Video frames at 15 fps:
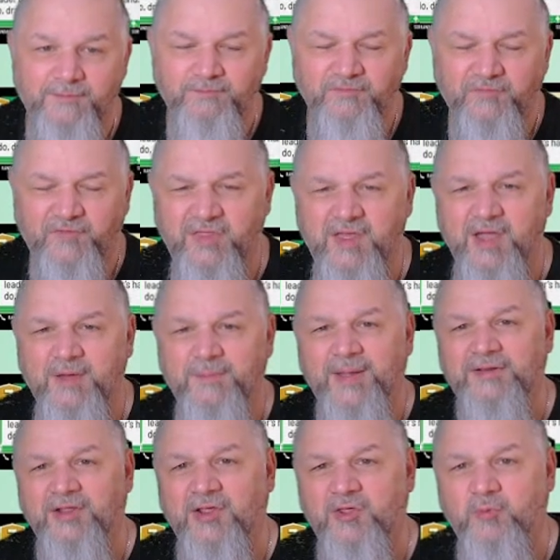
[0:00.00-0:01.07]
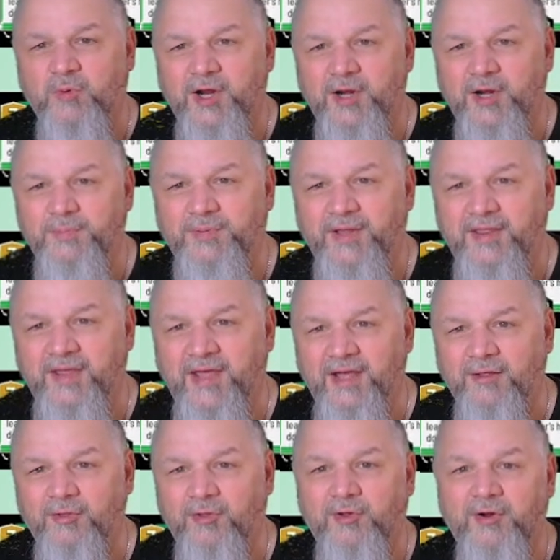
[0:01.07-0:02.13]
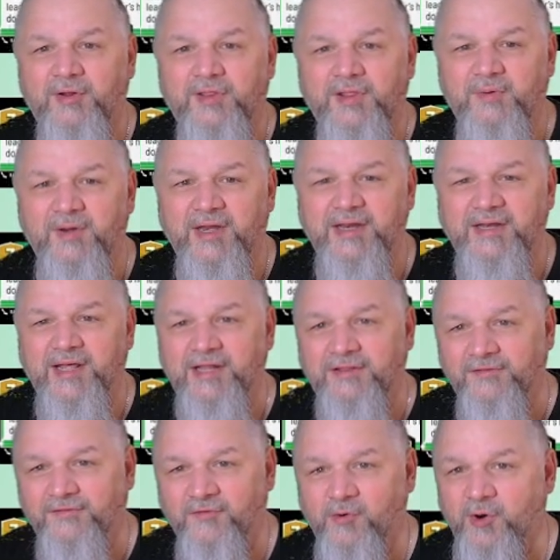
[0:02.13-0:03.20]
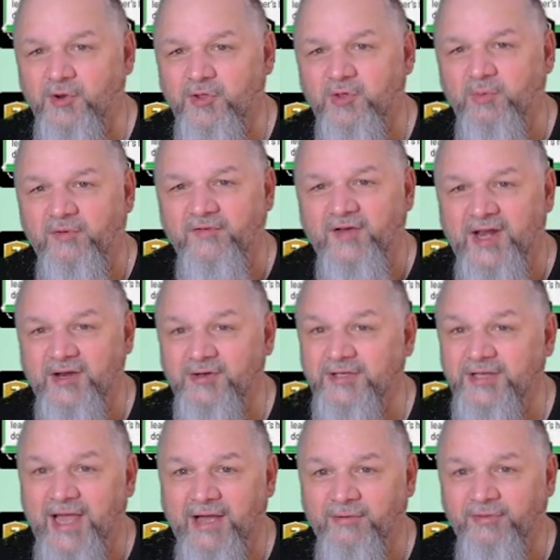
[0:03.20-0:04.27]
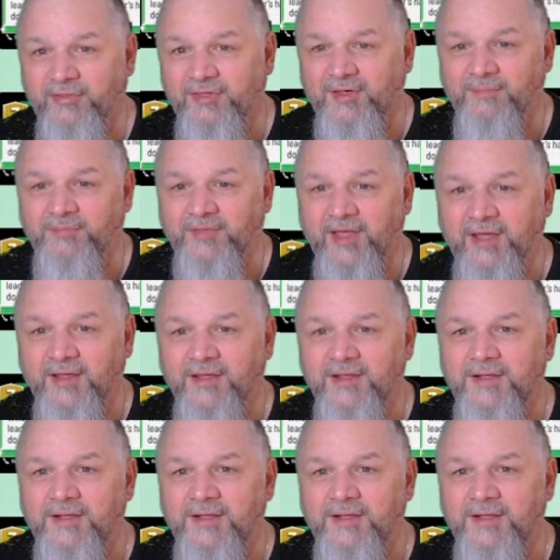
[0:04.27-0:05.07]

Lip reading: if you think about this, we're going to play the Consular, then we need to get the Force, so we've got to attack with something.